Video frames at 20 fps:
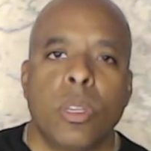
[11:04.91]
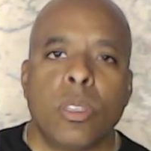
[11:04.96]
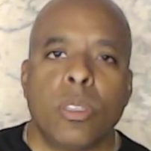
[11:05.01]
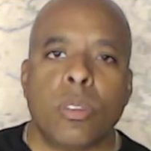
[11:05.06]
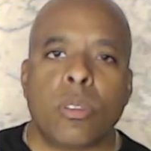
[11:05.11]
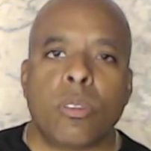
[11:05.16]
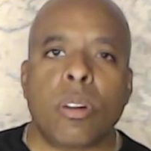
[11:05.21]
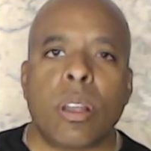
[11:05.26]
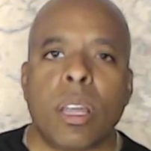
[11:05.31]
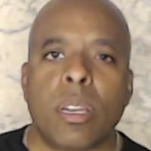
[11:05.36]

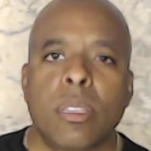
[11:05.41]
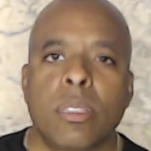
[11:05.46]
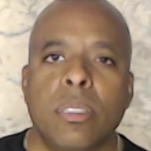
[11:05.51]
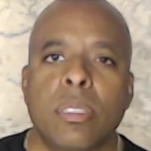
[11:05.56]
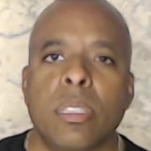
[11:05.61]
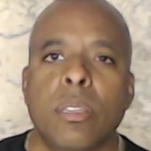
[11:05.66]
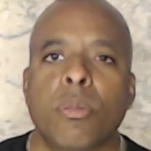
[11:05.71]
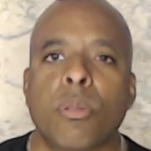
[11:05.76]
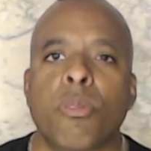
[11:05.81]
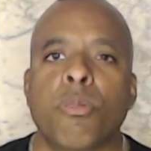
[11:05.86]
You're trying to
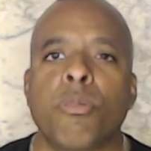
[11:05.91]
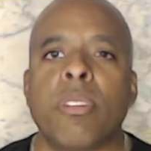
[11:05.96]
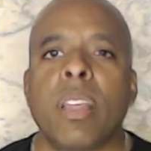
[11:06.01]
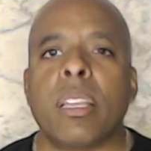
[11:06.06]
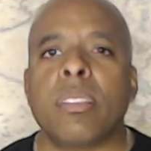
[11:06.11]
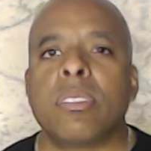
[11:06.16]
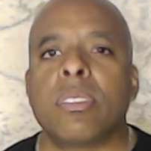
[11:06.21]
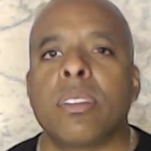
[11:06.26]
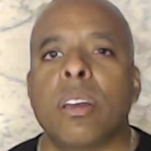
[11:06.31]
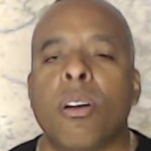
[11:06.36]
see the
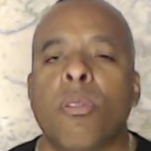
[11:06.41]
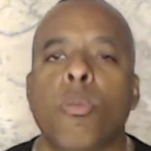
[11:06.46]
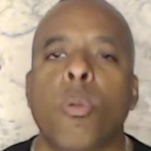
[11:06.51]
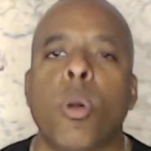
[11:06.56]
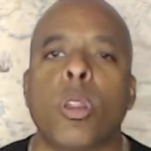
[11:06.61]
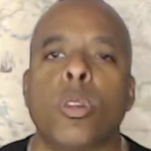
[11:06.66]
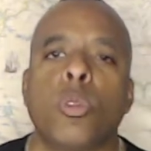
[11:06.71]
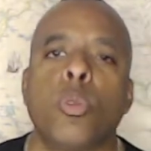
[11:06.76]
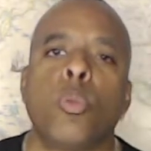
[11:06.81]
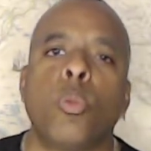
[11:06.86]
reflection of
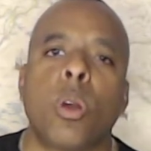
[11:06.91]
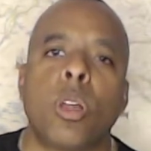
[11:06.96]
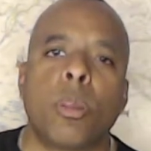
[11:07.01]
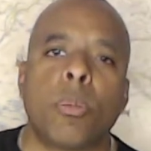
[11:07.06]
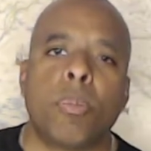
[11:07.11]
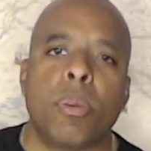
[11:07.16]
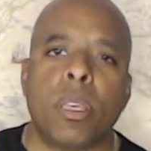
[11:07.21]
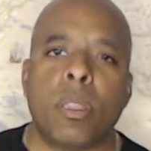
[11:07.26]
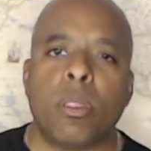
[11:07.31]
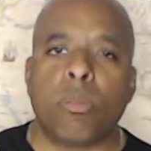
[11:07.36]
what you want to
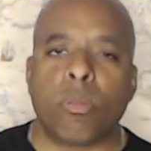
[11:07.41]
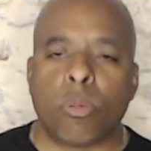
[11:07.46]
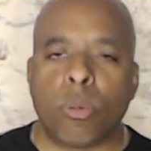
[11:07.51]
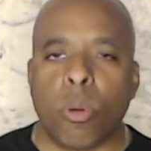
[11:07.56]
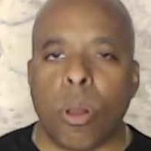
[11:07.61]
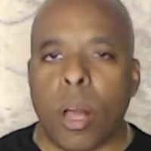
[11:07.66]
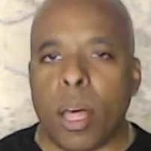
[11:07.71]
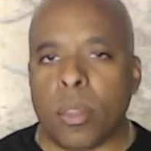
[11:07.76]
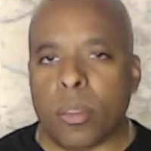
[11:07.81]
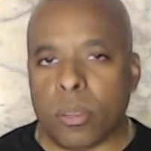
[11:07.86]
be through
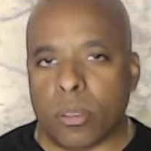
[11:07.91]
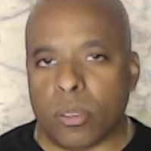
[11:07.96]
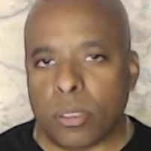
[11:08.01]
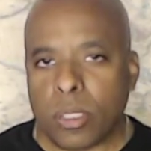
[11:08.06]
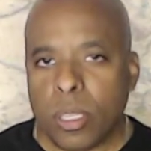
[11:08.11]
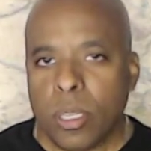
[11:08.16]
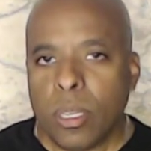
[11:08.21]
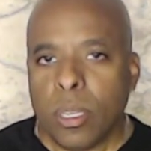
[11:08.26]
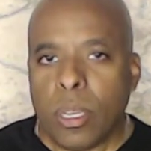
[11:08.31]
others.